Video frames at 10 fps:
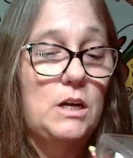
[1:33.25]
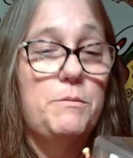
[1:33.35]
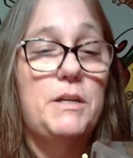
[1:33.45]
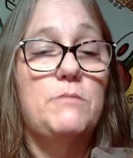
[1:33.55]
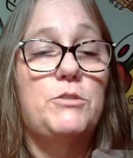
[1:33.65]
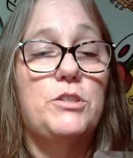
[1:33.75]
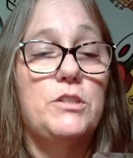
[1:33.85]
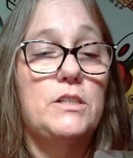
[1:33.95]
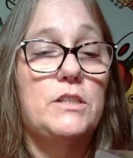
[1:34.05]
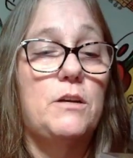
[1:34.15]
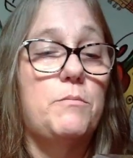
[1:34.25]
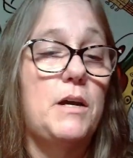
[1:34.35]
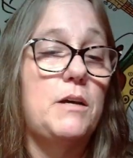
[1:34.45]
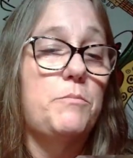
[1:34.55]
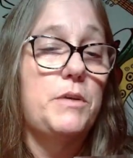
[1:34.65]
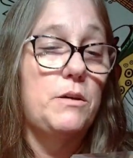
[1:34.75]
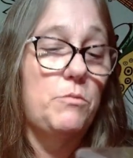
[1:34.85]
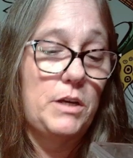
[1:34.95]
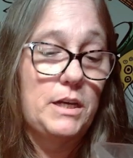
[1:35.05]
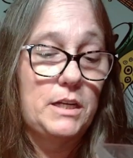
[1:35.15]
I mean, I'm sure that there might be a
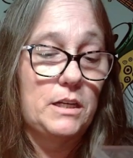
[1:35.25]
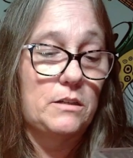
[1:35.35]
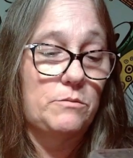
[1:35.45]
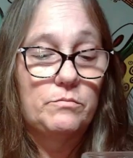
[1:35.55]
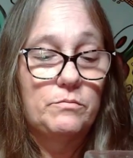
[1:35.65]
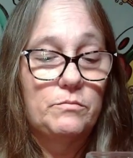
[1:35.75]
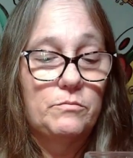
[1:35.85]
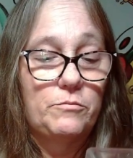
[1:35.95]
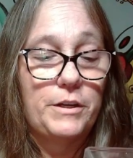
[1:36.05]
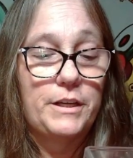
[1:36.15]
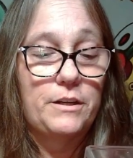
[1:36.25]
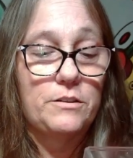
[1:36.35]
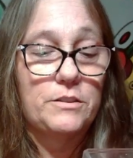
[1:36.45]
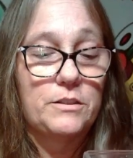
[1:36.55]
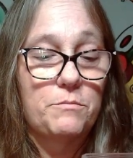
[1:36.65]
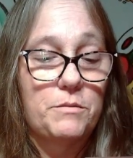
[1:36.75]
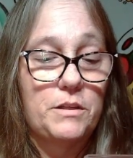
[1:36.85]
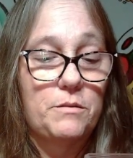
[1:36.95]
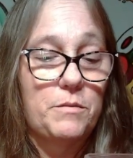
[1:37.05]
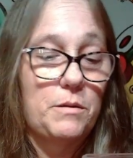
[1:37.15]
way to rig it or
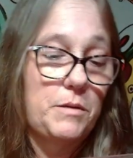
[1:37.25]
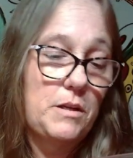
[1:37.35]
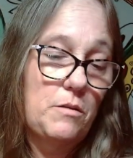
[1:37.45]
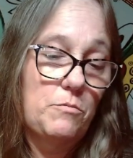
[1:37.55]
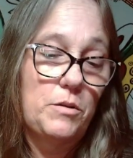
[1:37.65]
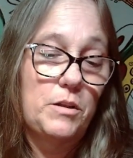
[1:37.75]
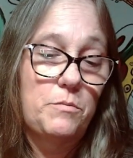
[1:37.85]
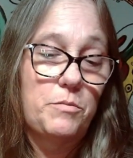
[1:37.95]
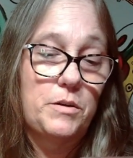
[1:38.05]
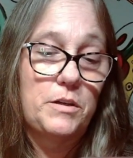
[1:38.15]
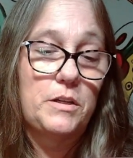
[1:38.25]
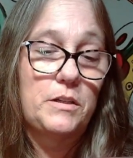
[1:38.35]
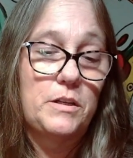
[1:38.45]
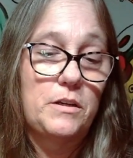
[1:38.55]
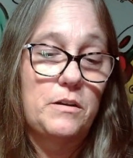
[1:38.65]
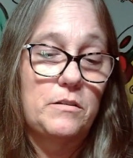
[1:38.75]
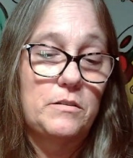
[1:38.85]
something. Maybe not really put it in there.